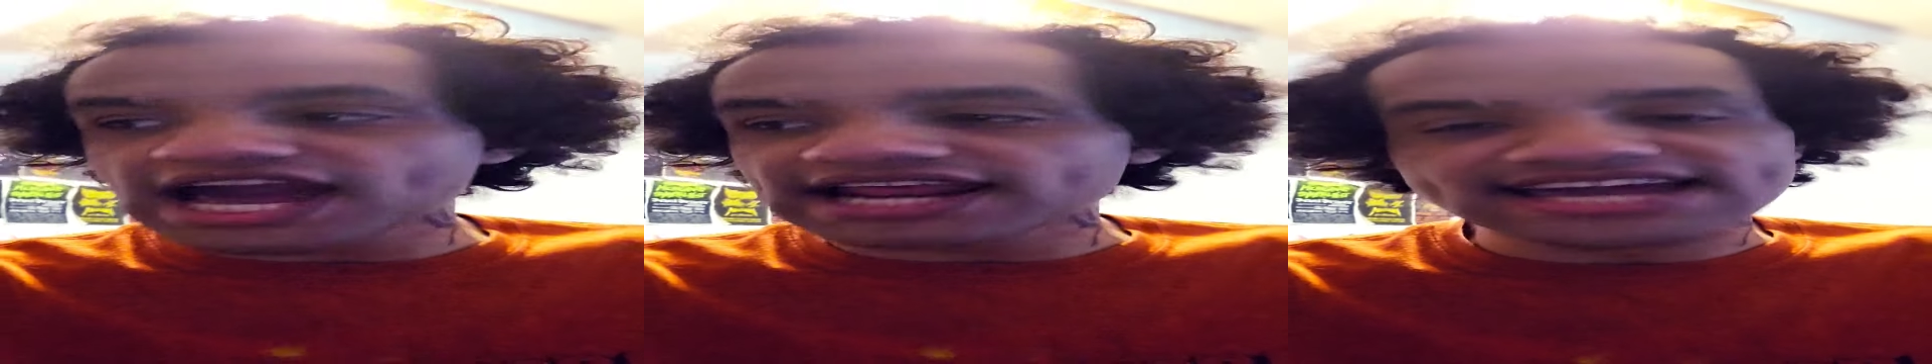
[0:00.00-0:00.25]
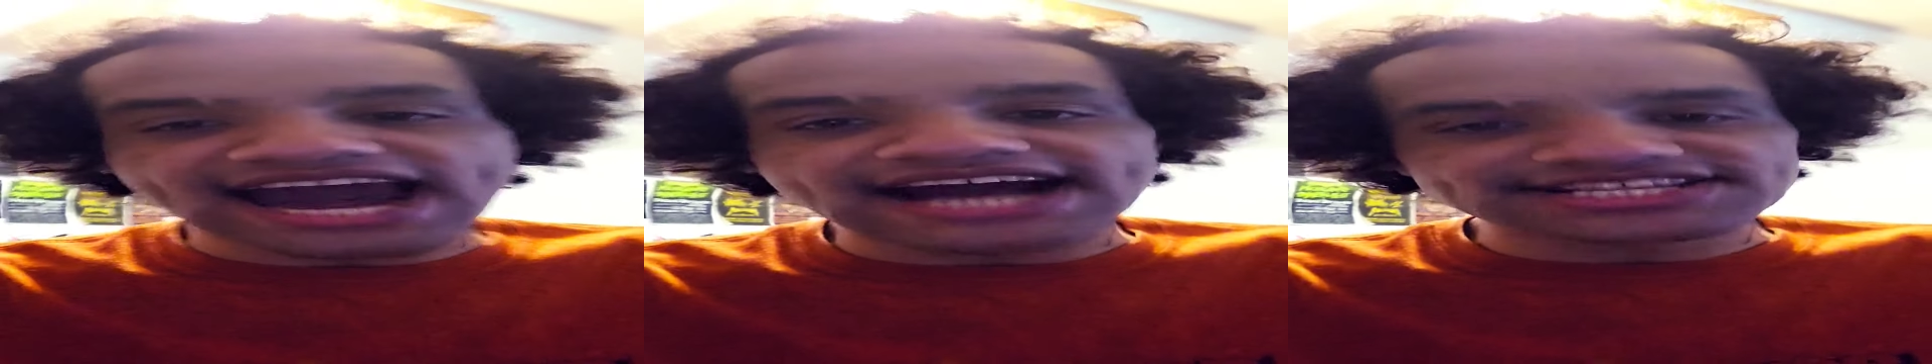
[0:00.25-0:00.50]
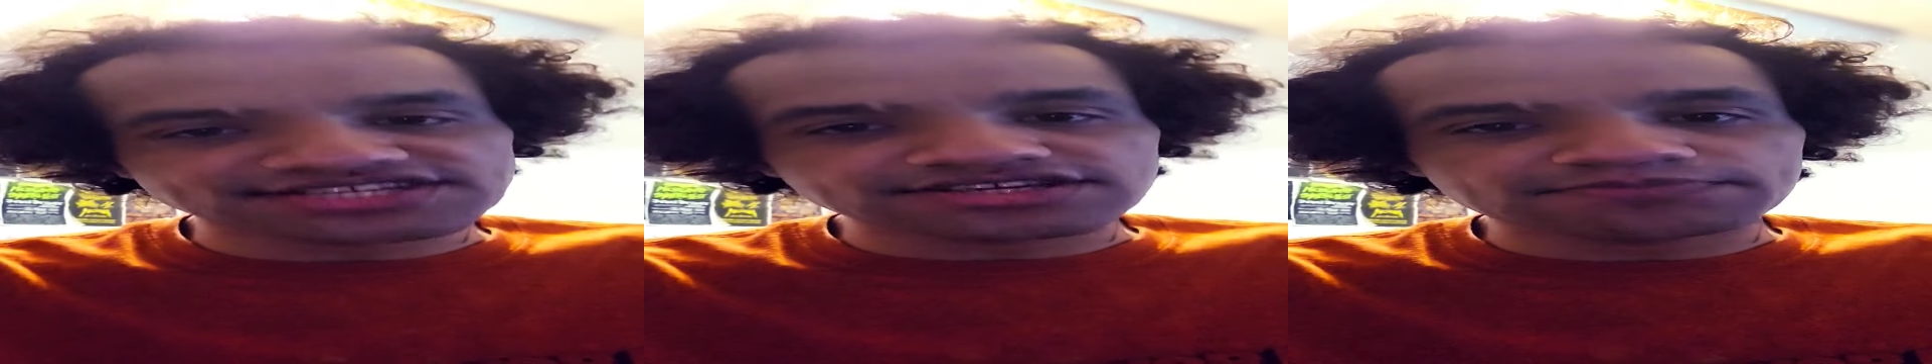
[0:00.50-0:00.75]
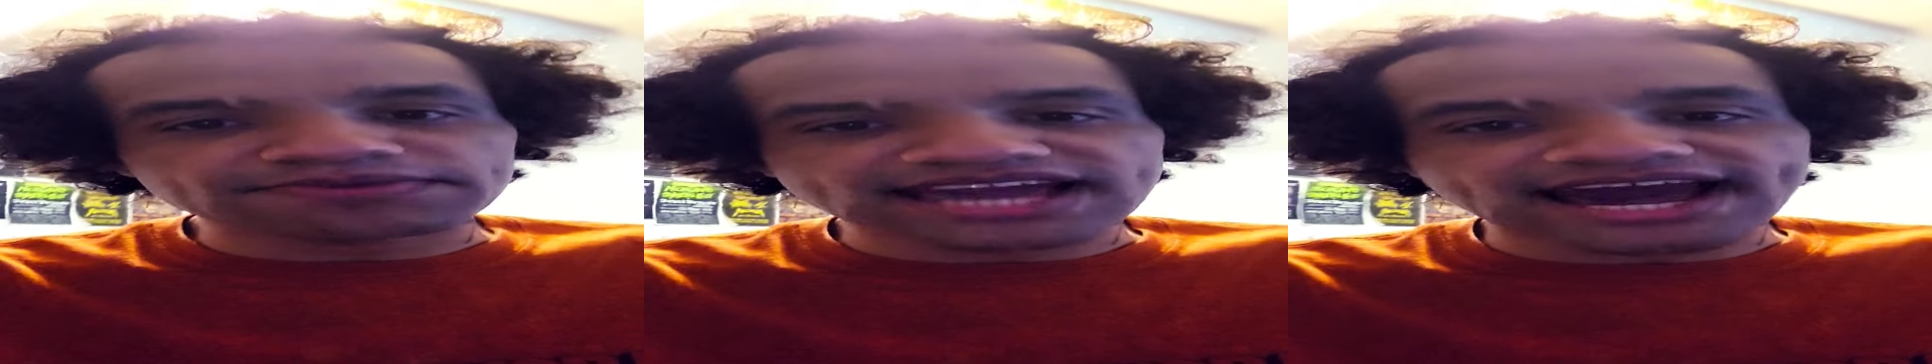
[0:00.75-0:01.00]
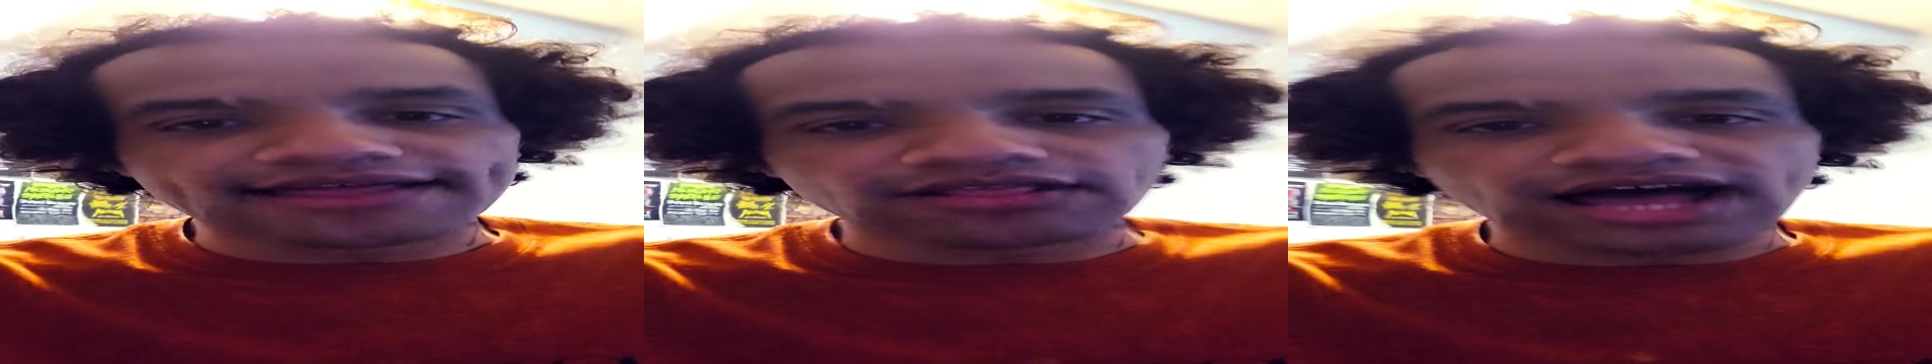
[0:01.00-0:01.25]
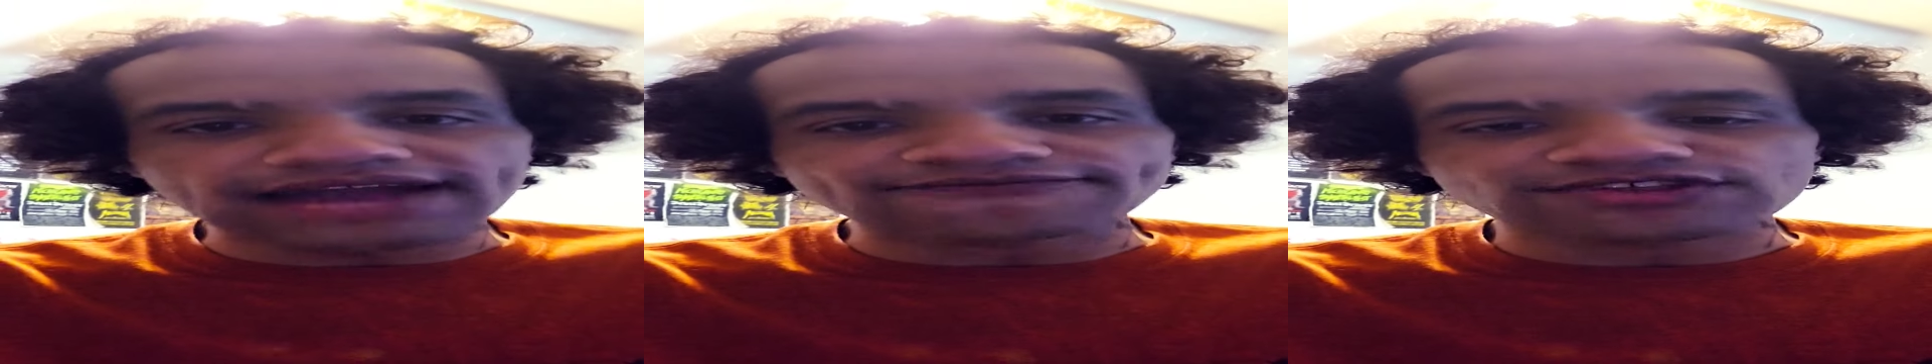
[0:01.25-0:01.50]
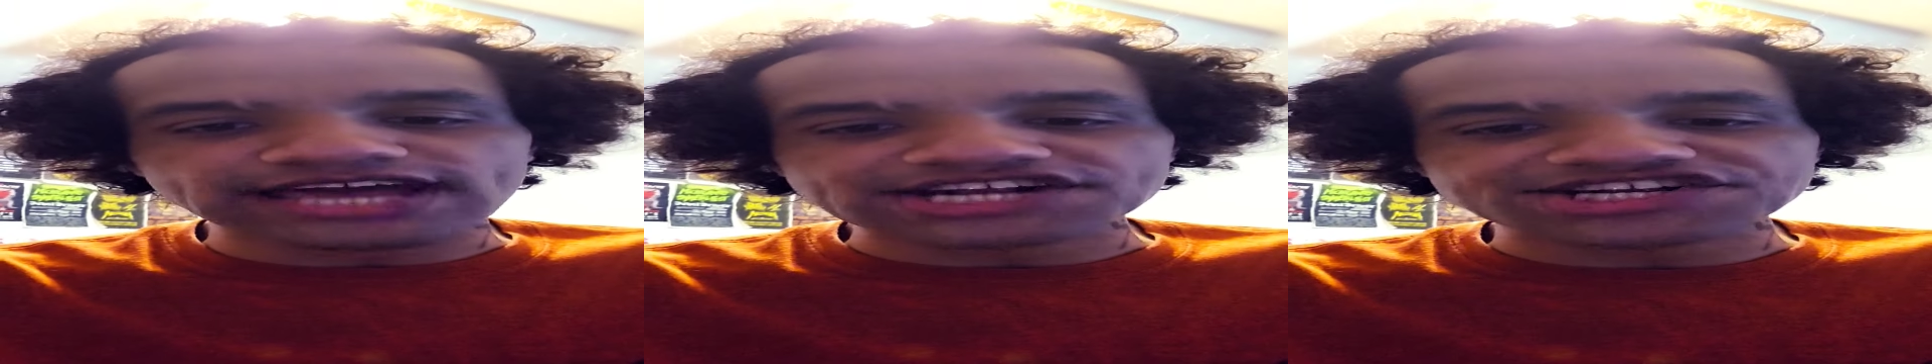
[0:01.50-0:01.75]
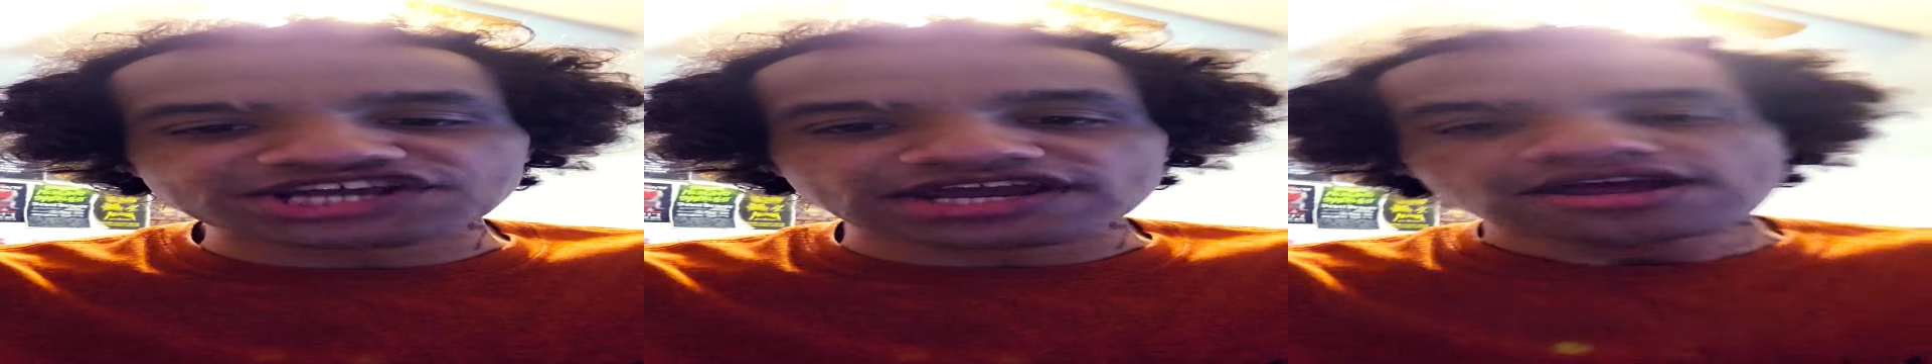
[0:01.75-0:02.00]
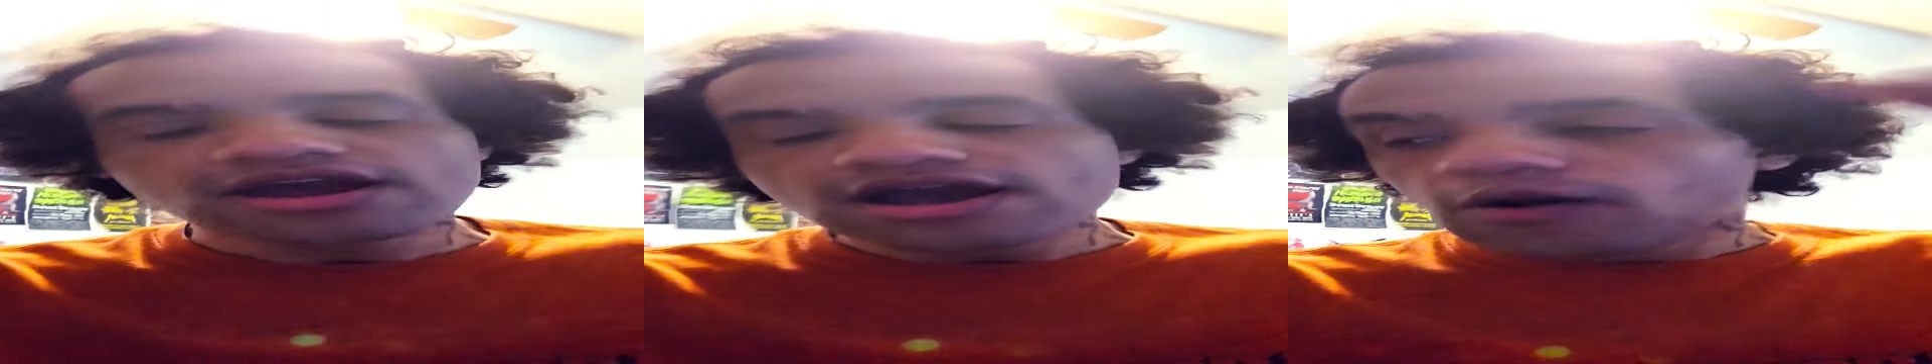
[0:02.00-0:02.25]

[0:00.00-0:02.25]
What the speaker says: Gotta constantly be online for that shit.